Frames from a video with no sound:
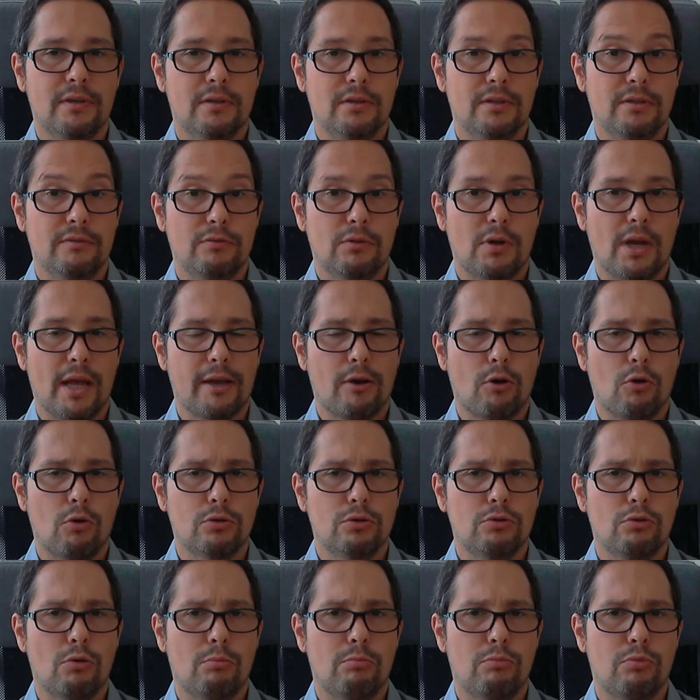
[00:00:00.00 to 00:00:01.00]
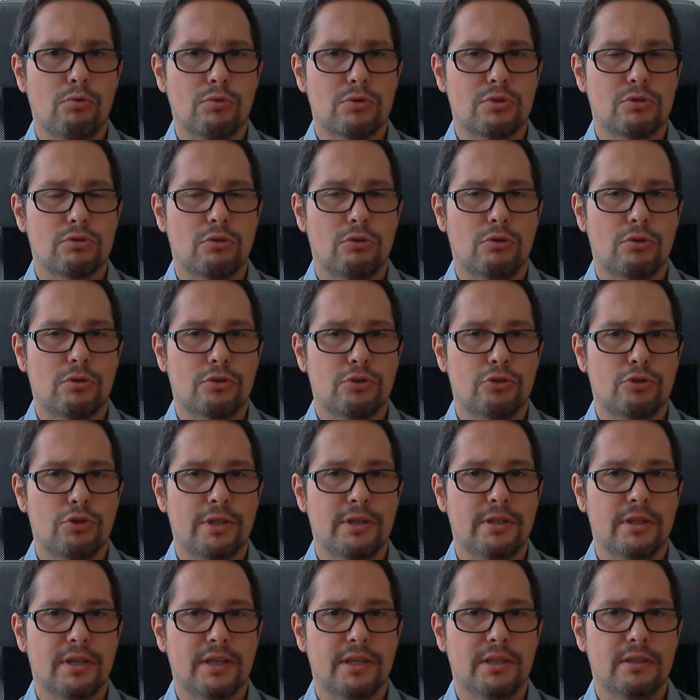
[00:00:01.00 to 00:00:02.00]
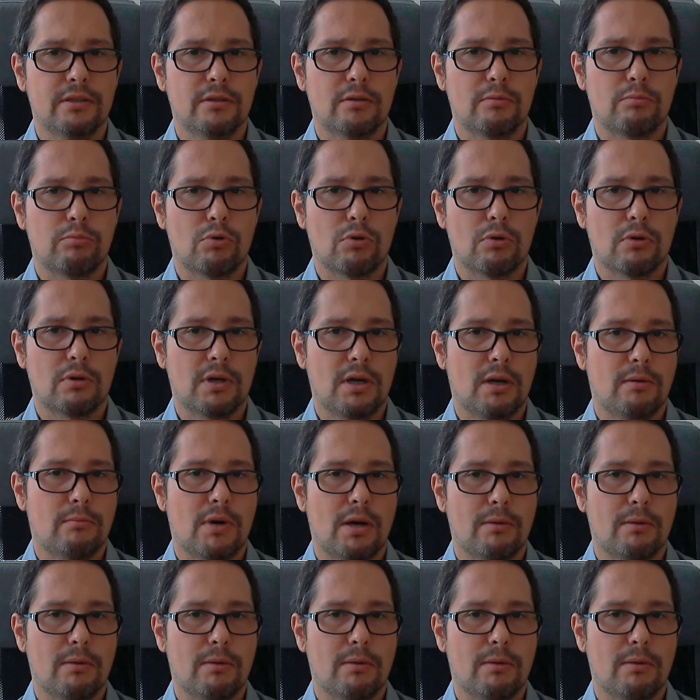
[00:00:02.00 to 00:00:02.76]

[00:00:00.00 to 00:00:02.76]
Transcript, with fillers: If you like audiobooks or join the Kindle program,